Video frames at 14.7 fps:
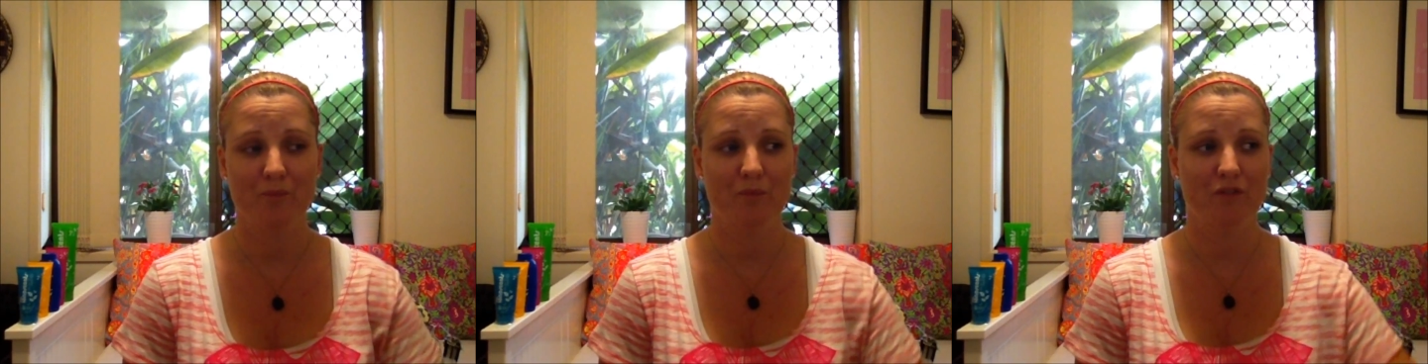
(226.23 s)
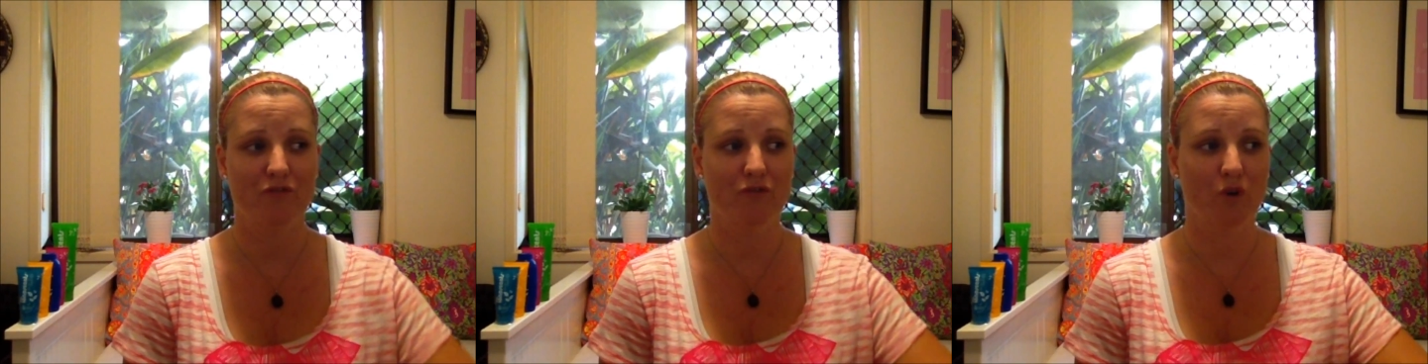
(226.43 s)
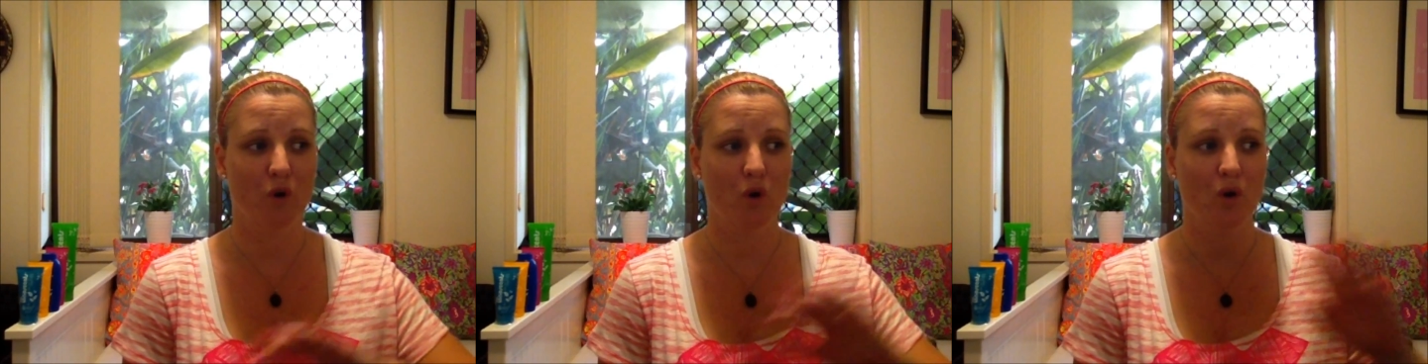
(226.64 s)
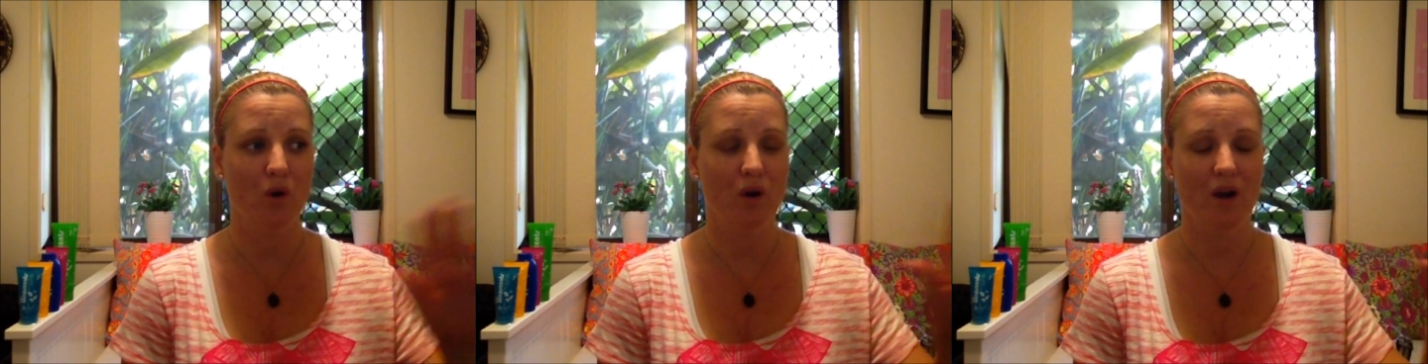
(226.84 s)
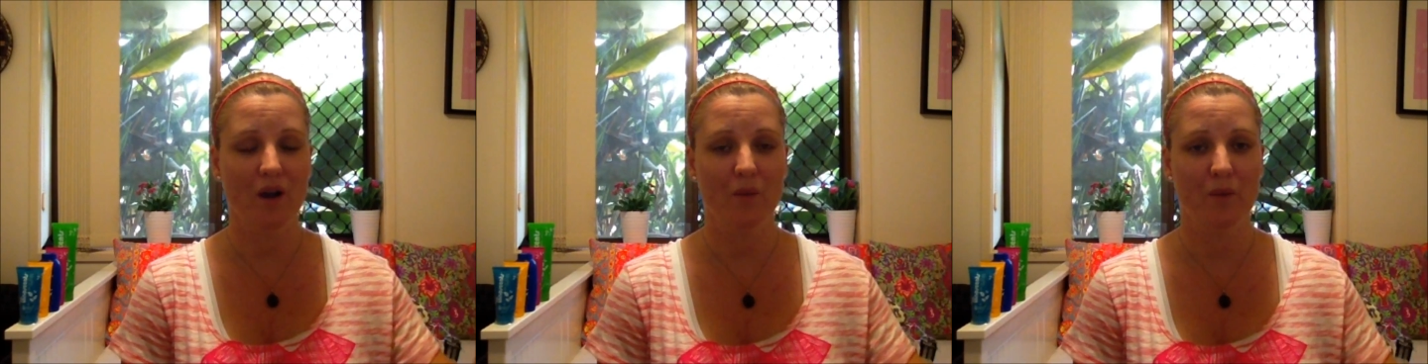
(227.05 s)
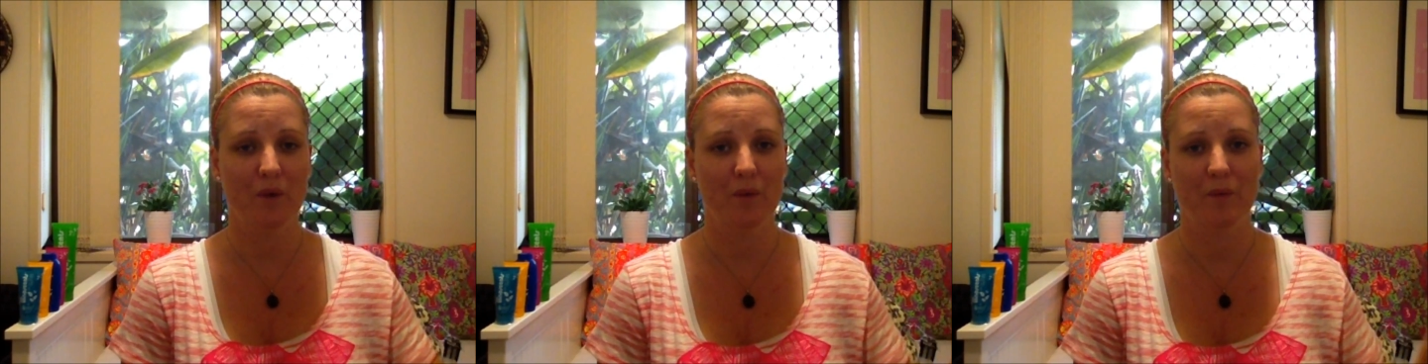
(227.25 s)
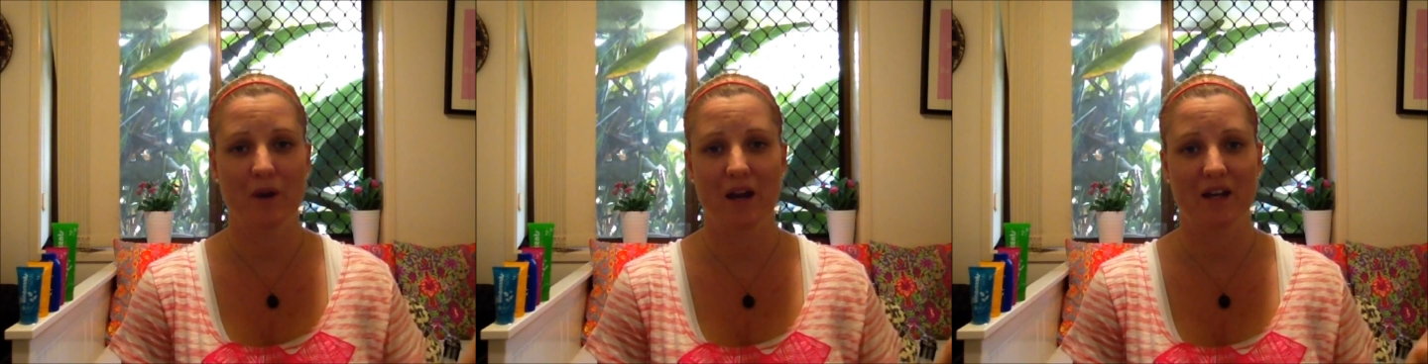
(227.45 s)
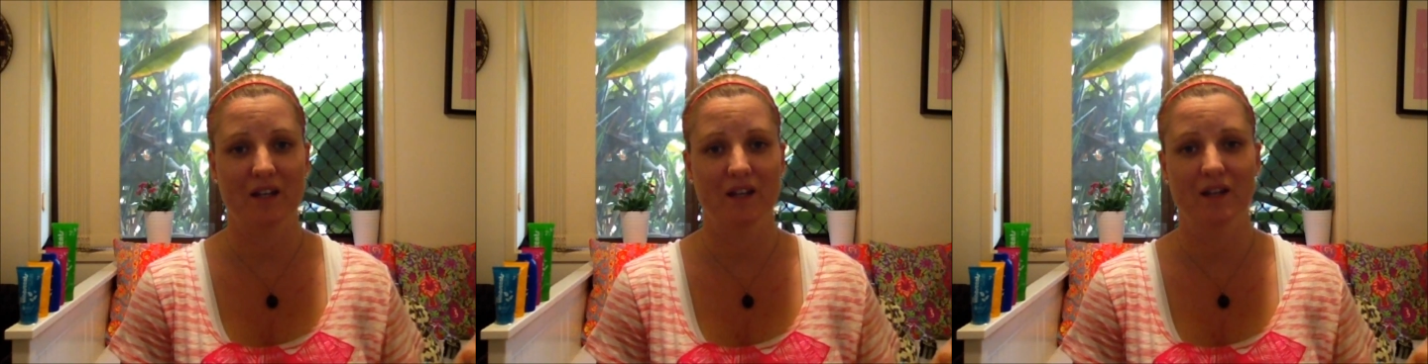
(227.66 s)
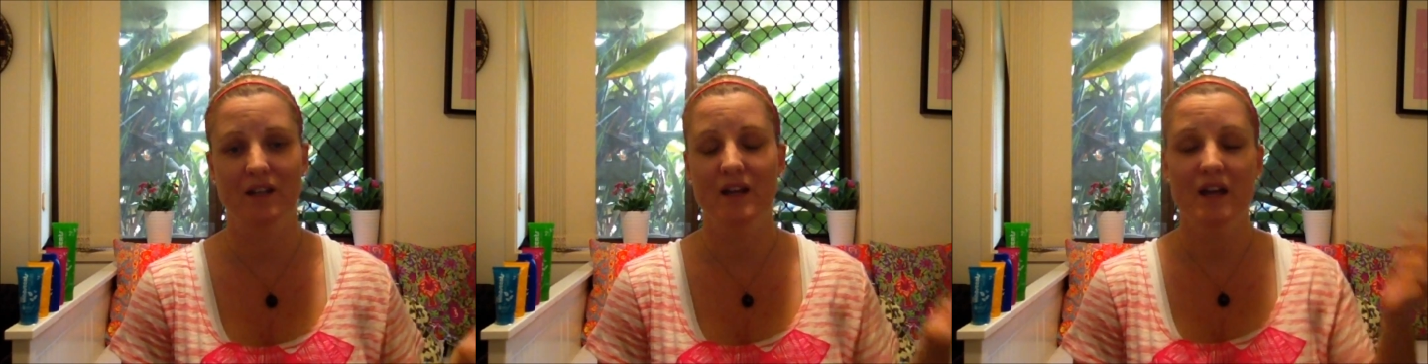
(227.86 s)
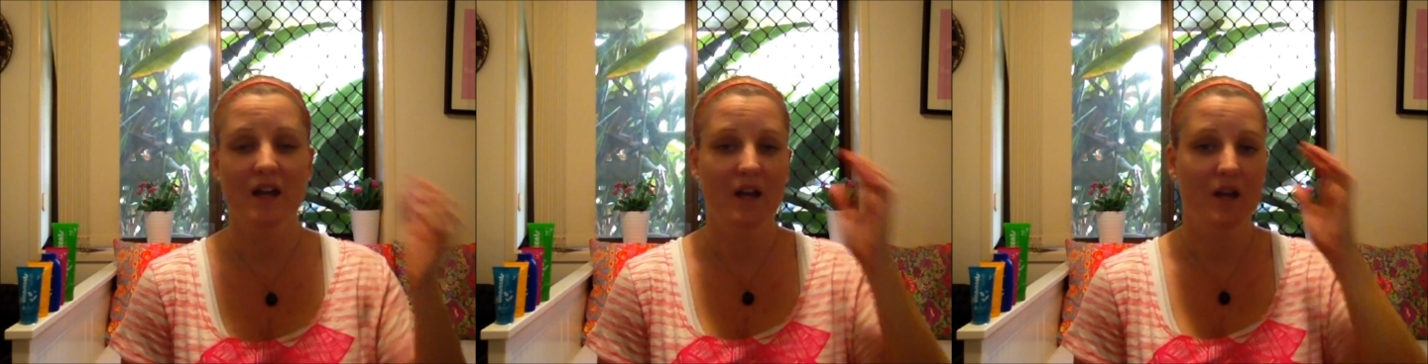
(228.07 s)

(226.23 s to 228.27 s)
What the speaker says: before we were pregnant,